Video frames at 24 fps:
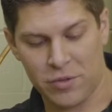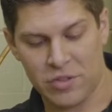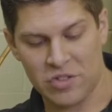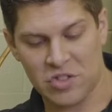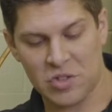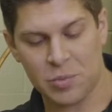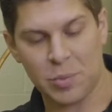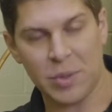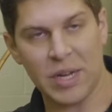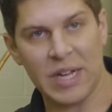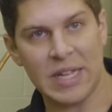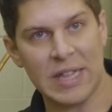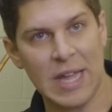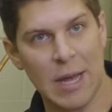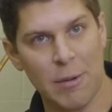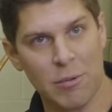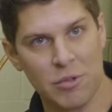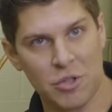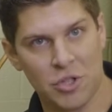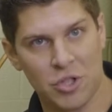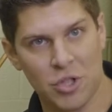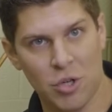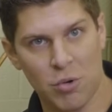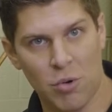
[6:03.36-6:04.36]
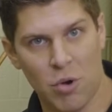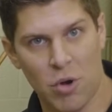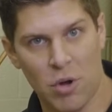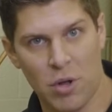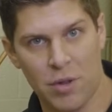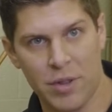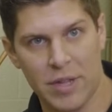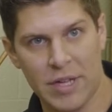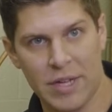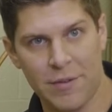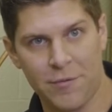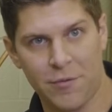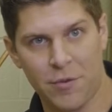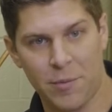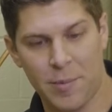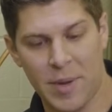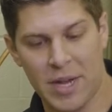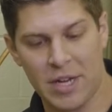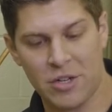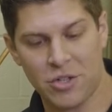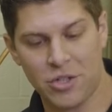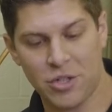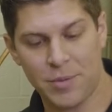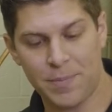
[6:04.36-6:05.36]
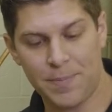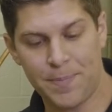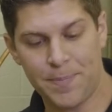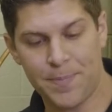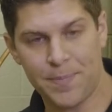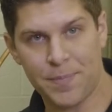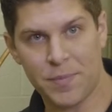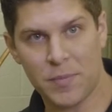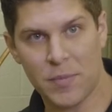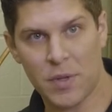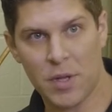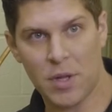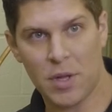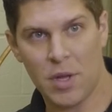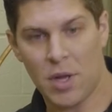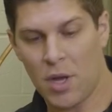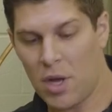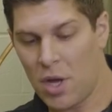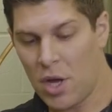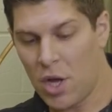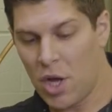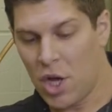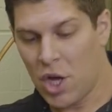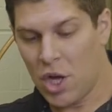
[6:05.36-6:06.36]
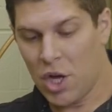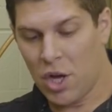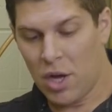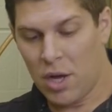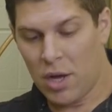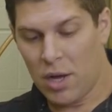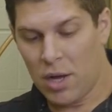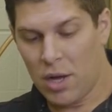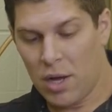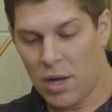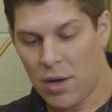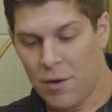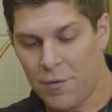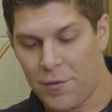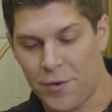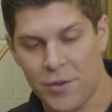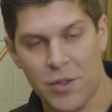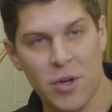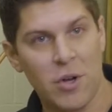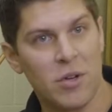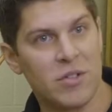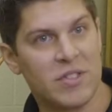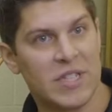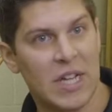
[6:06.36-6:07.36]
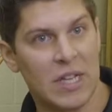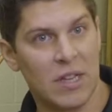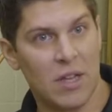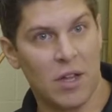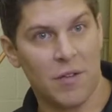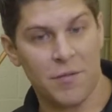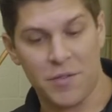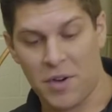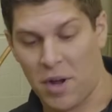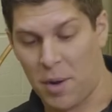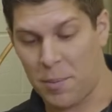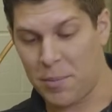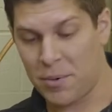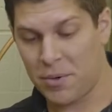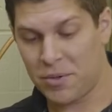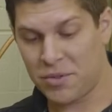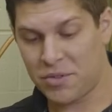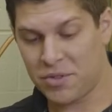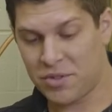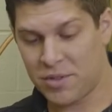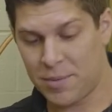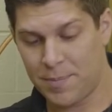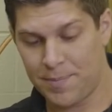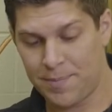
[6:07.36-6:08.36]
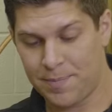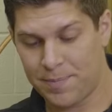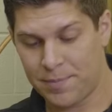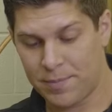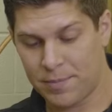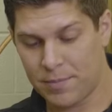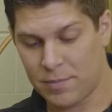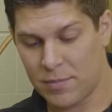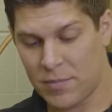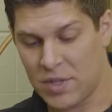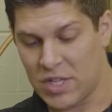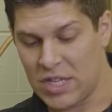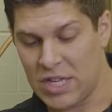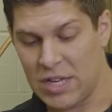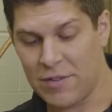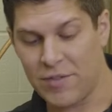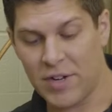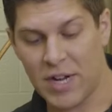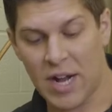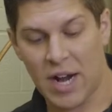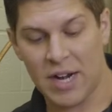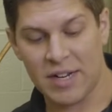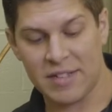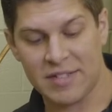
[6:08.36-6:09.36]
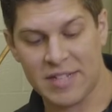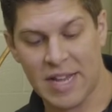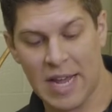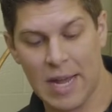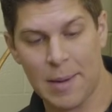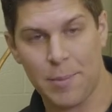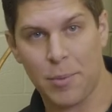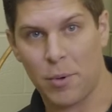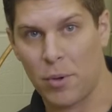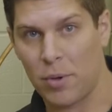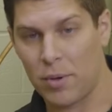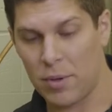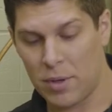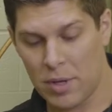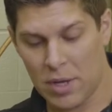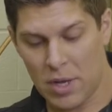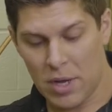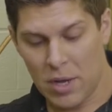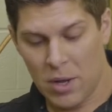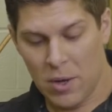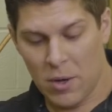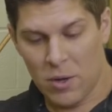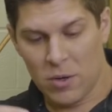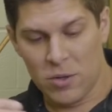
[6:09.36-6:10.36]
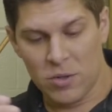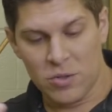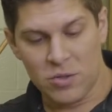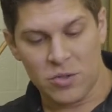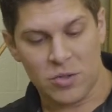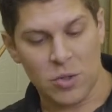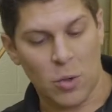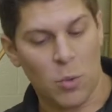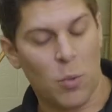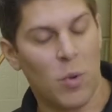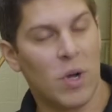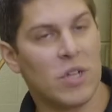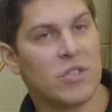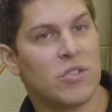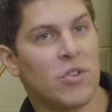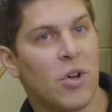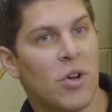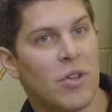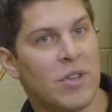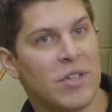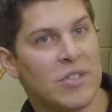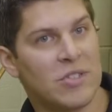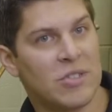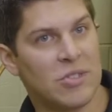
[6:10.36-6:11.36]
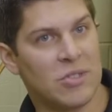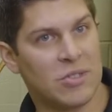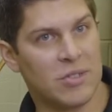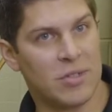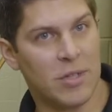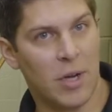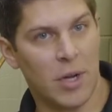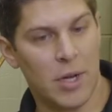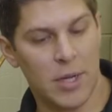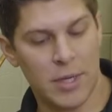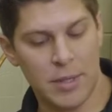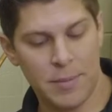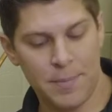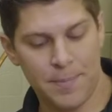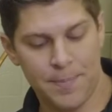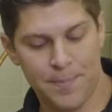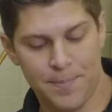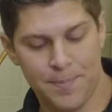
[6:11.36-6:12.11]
display that will show all the information. For those that love numbers, you even got a table. So once all this is done,